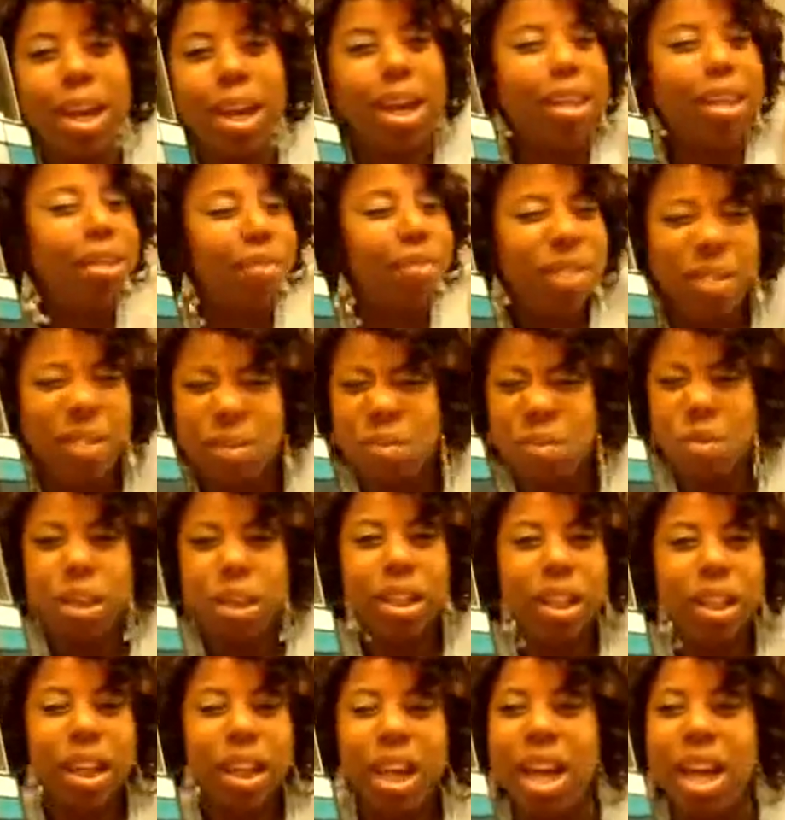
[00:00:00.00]
You can't
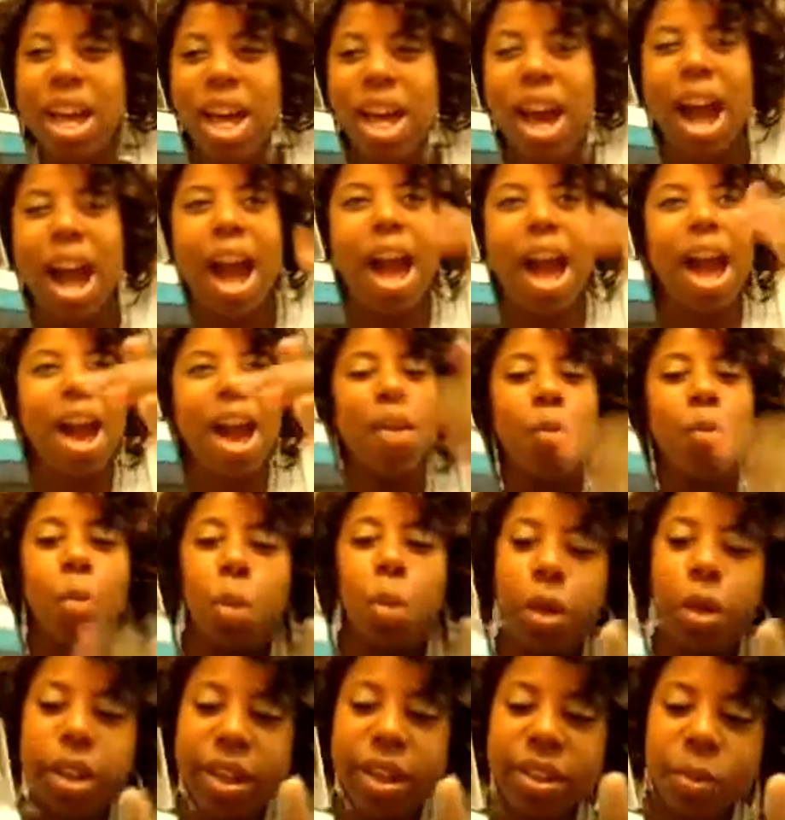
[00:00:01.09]
even really. I
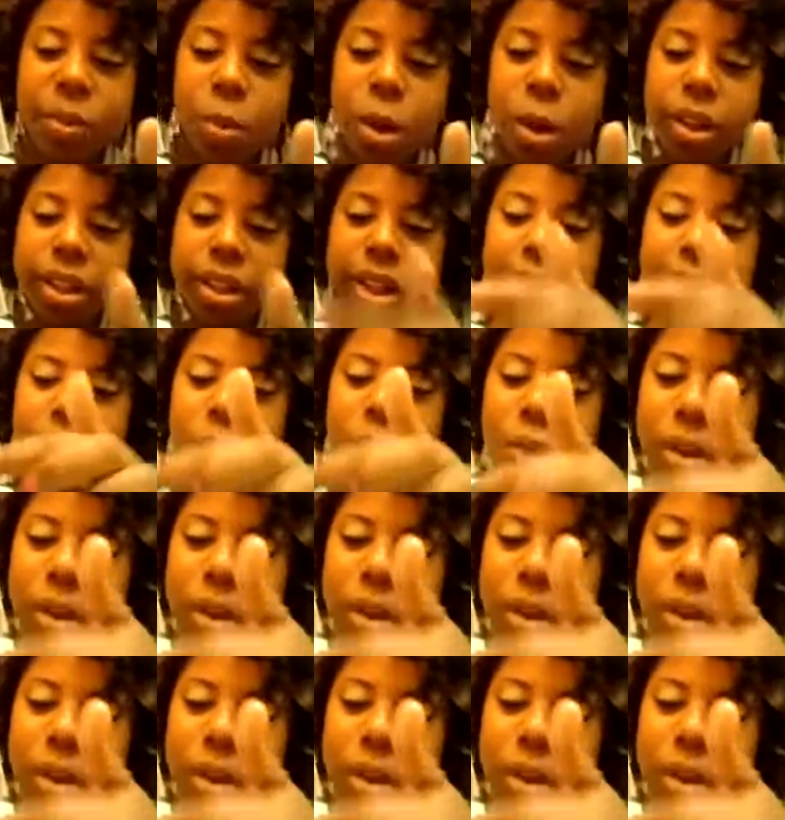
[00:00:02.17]
wore this once.